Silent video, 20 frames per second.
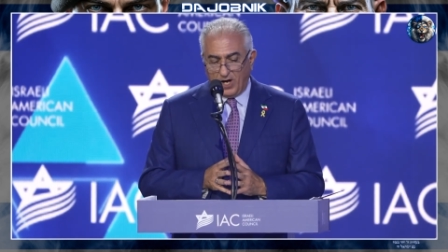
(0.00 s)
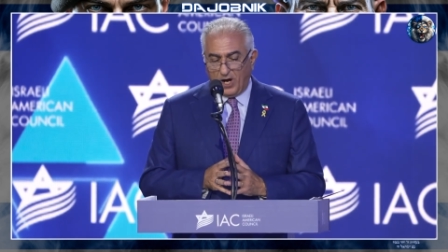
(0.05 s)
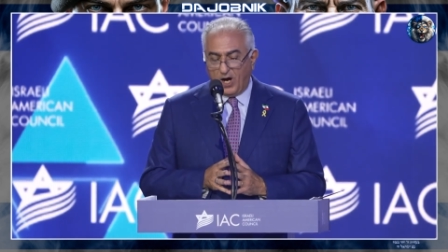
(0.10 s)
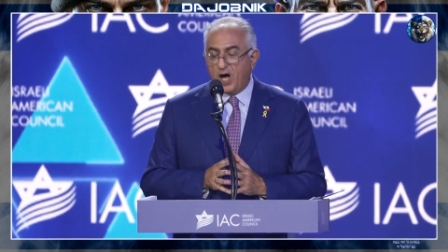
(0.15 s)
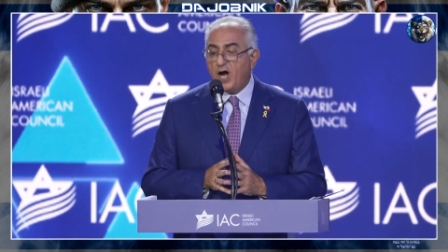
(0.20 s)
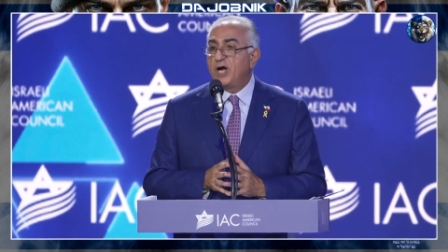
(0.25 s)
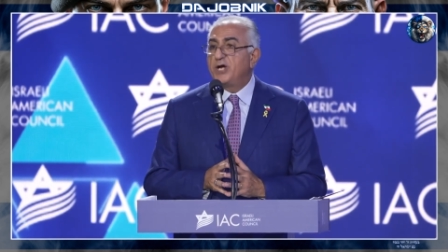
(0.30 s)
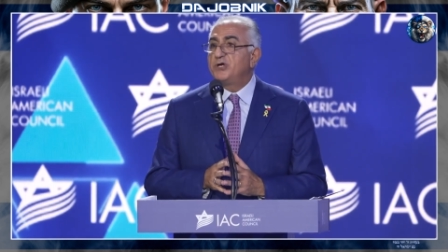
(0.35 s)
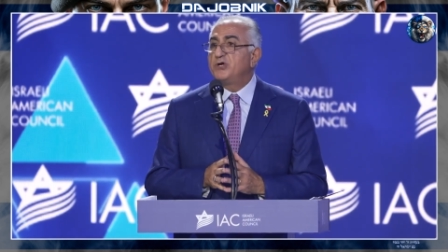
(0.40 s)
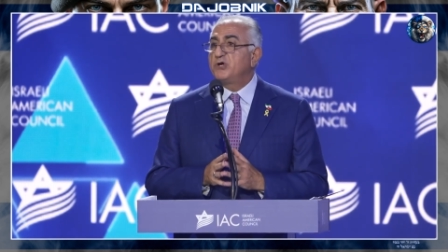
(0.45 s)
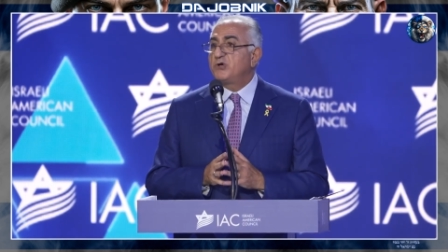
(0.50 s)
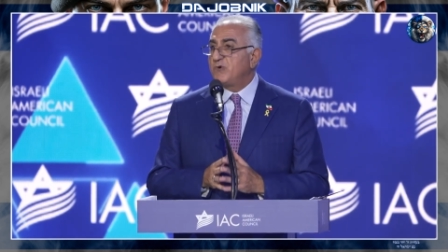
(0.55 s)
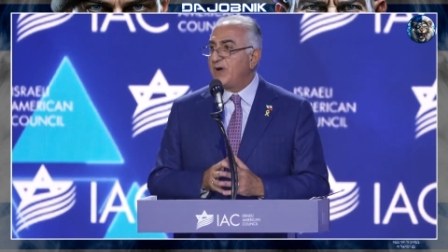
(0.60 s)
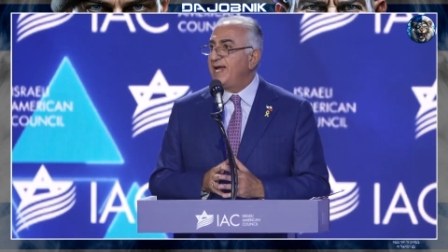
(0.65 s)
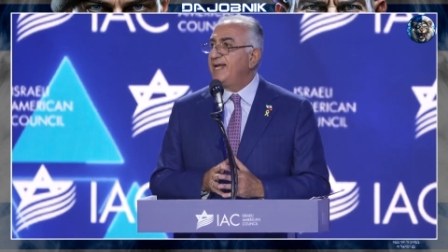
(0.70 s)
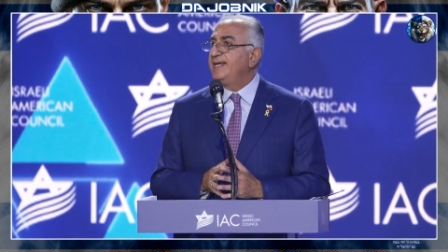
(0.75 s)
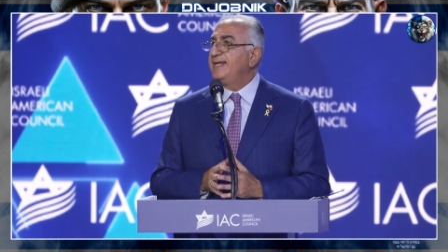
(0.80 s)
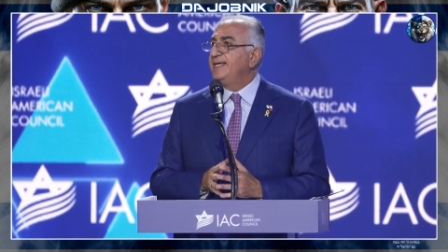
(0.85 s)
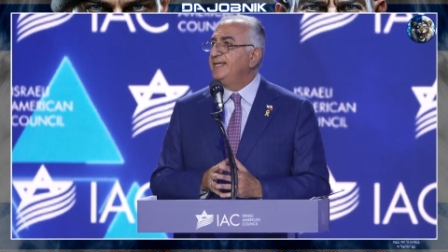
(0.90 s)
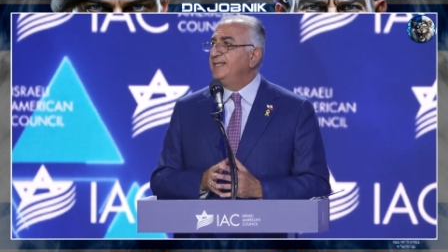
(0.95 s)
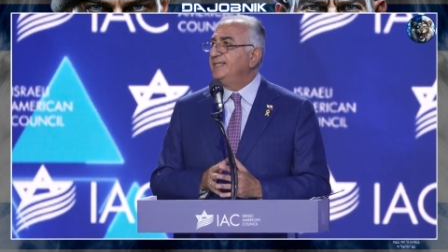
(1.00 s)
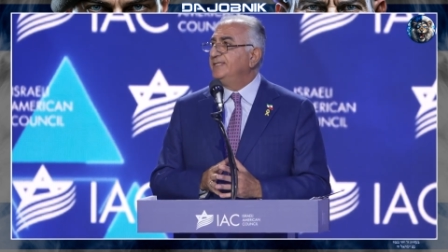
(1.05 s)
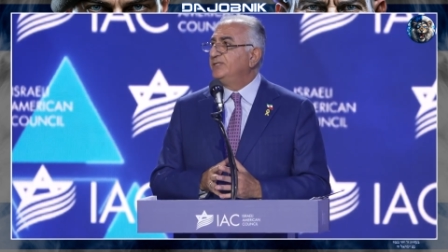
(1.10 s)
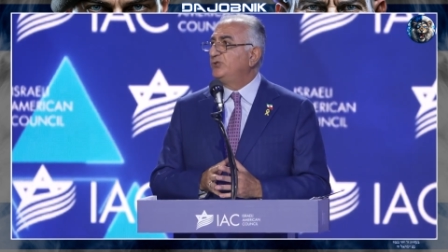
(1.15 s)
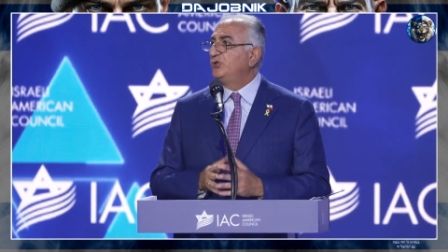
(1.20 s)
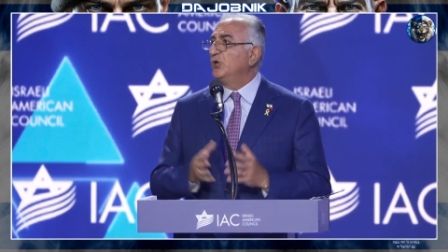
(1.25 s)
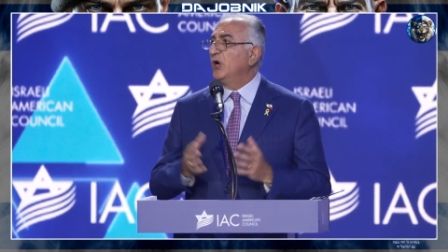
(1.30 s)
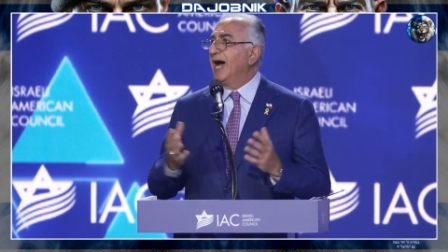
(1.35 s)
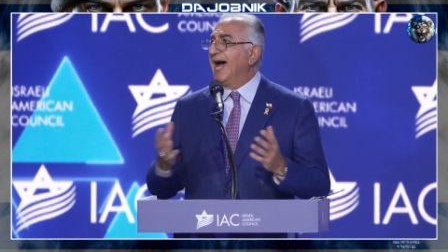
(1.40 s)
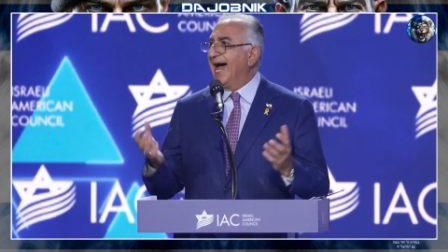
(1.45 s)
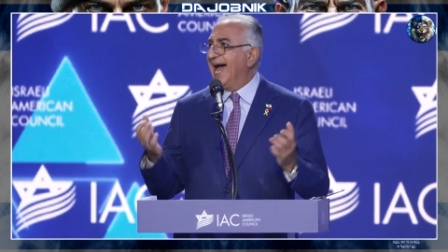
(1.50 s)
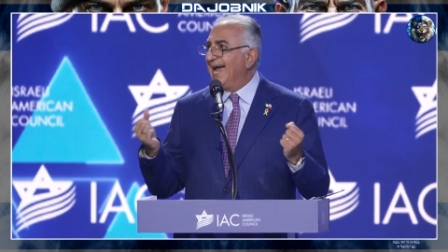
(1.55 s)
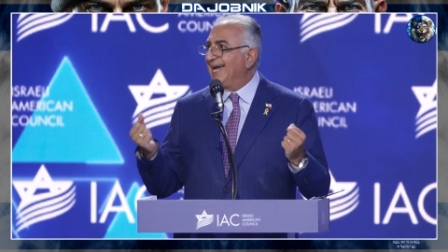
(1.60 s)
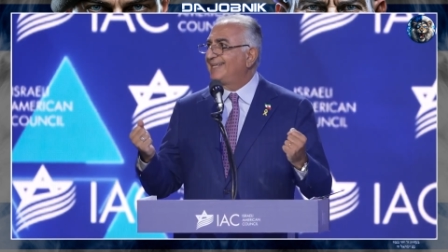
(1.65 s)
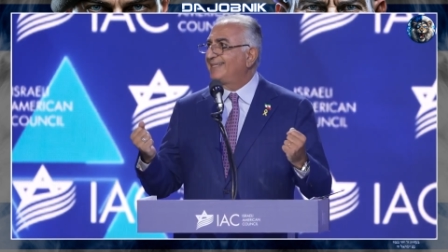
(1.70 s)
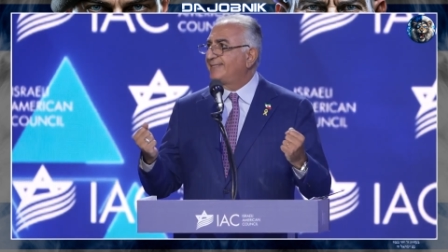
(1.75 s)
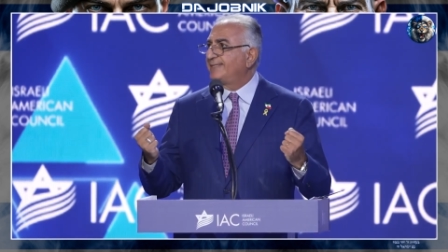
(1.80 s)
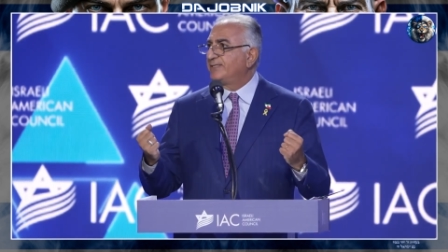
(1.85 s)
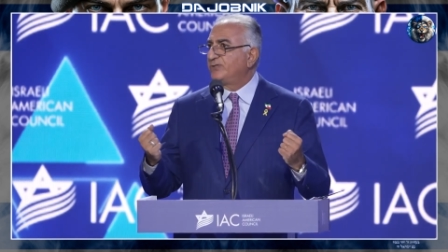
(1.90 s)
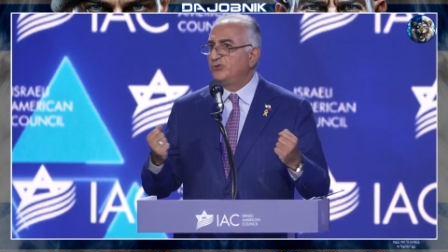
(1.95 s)
Are you ready to
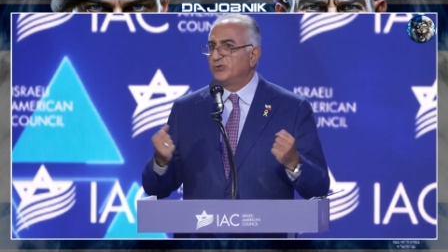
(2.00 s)
act